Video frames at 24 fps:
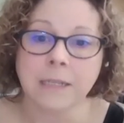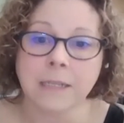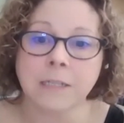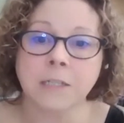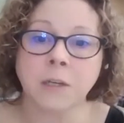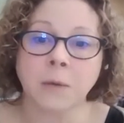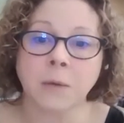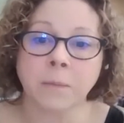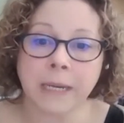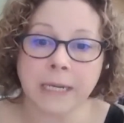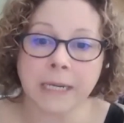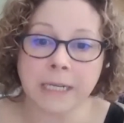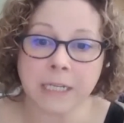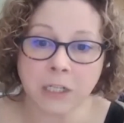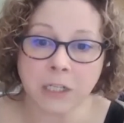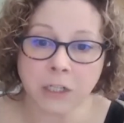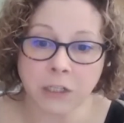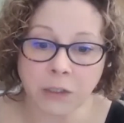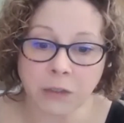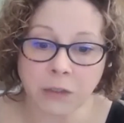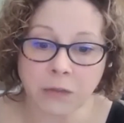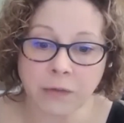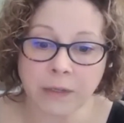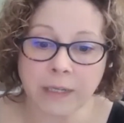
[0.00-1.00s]
So many
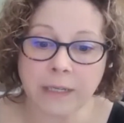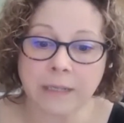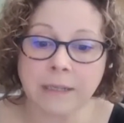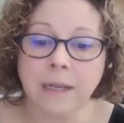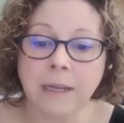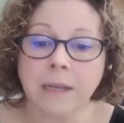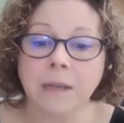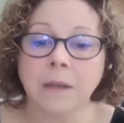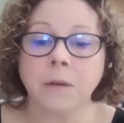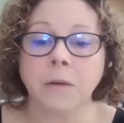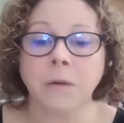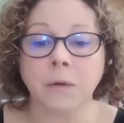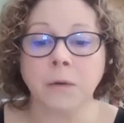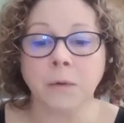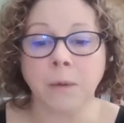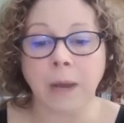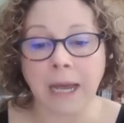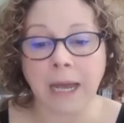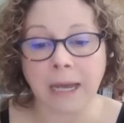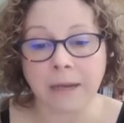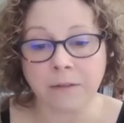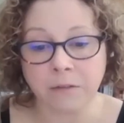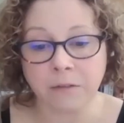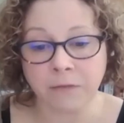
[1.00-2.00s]
children who
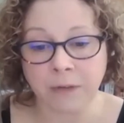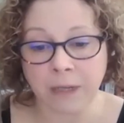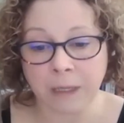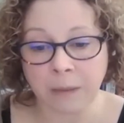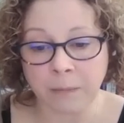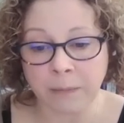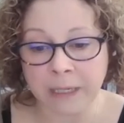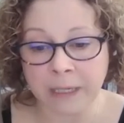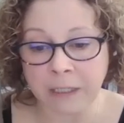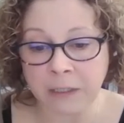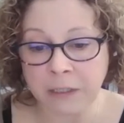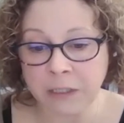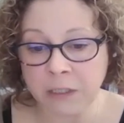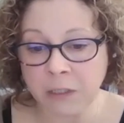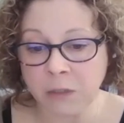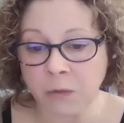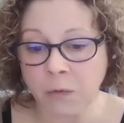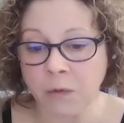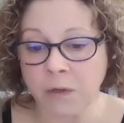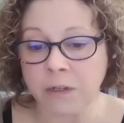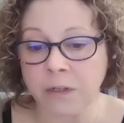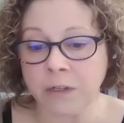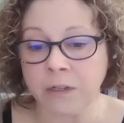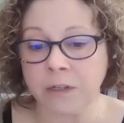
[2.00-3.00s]
have developmental
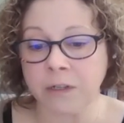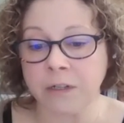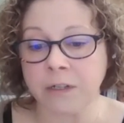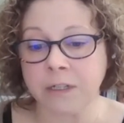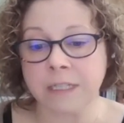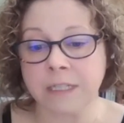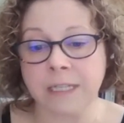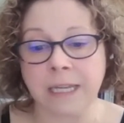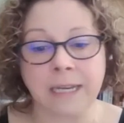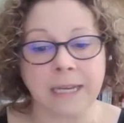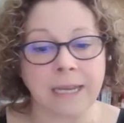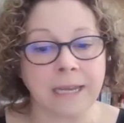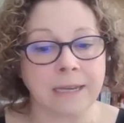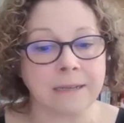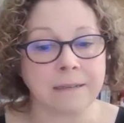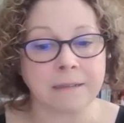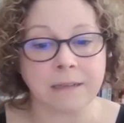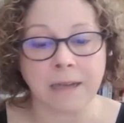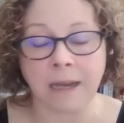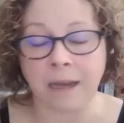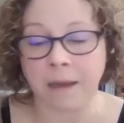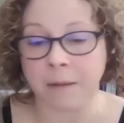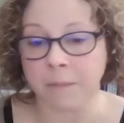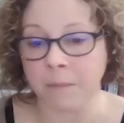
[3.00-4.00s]
disorders, they
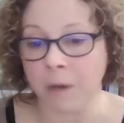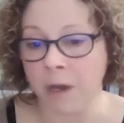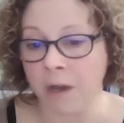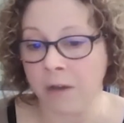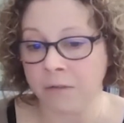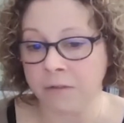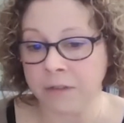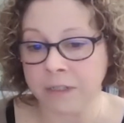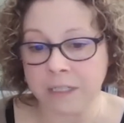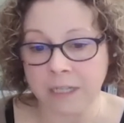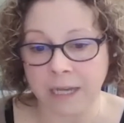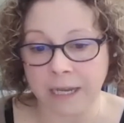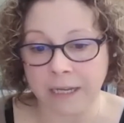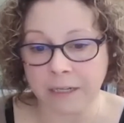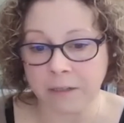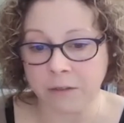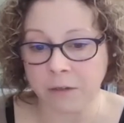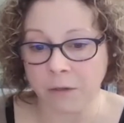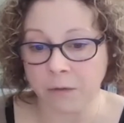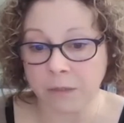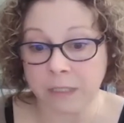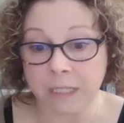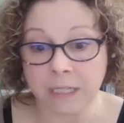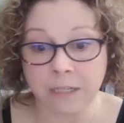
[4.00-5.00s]
get often
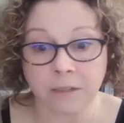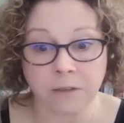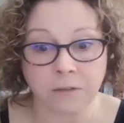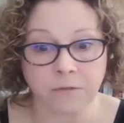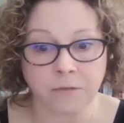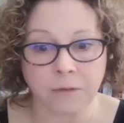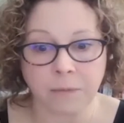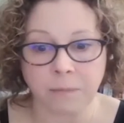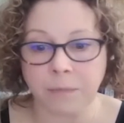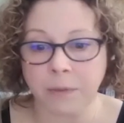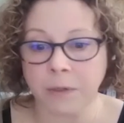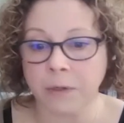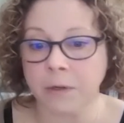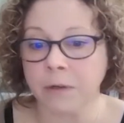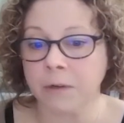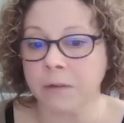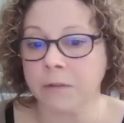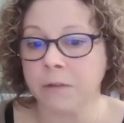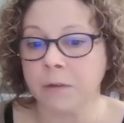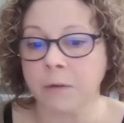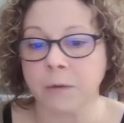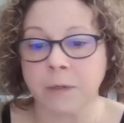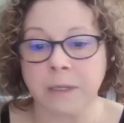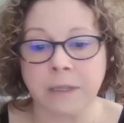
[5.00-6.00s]
diagnosed either from
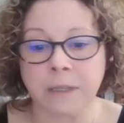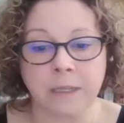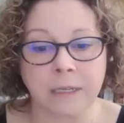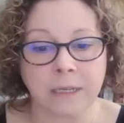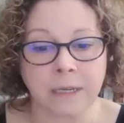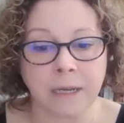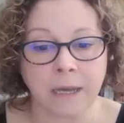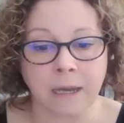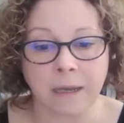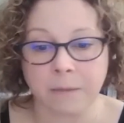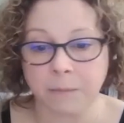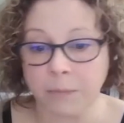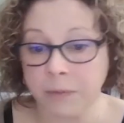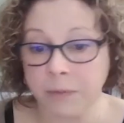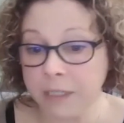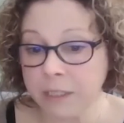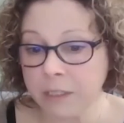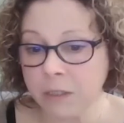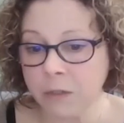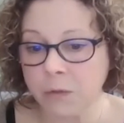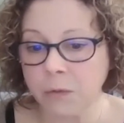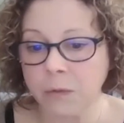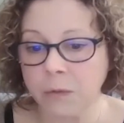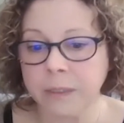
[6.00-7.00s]
birth or in the
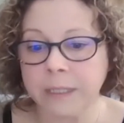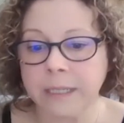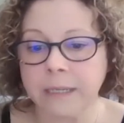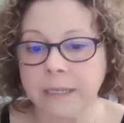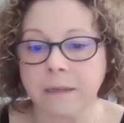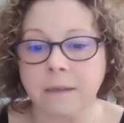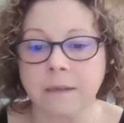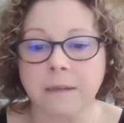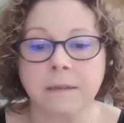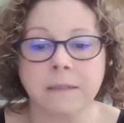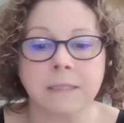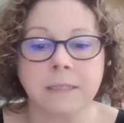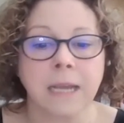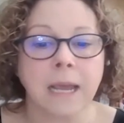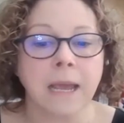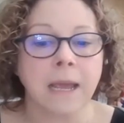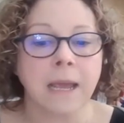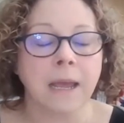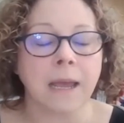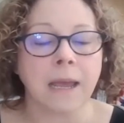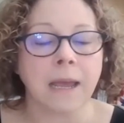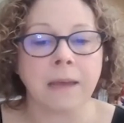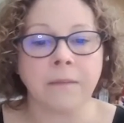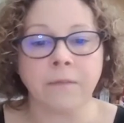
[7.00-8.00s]
preschool years,
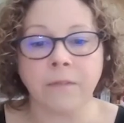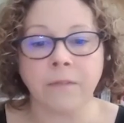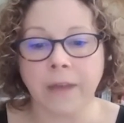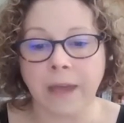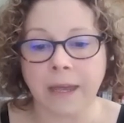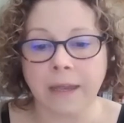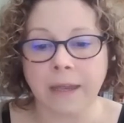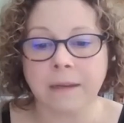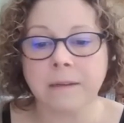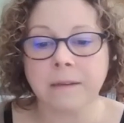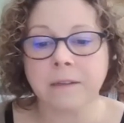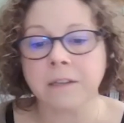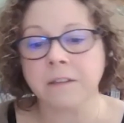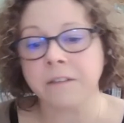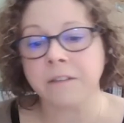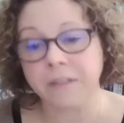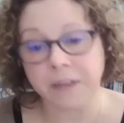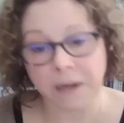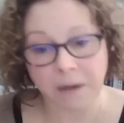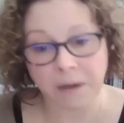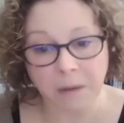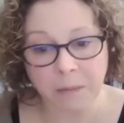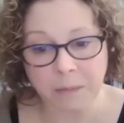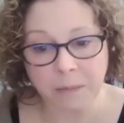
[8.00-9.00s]
and then the
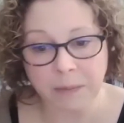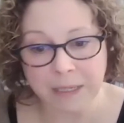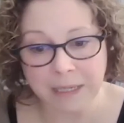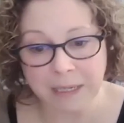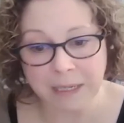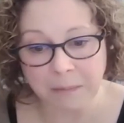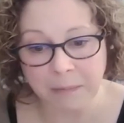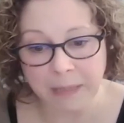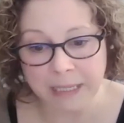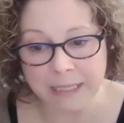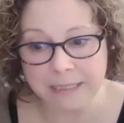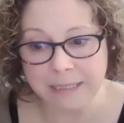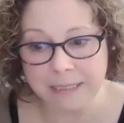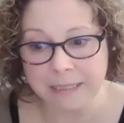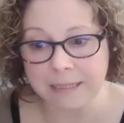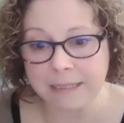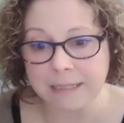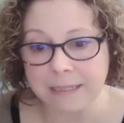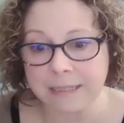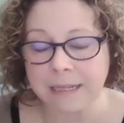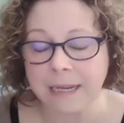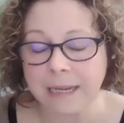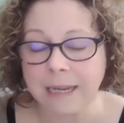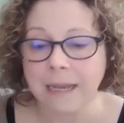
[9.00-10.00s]
therapy
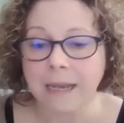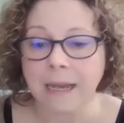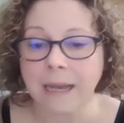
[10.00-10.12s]
commences.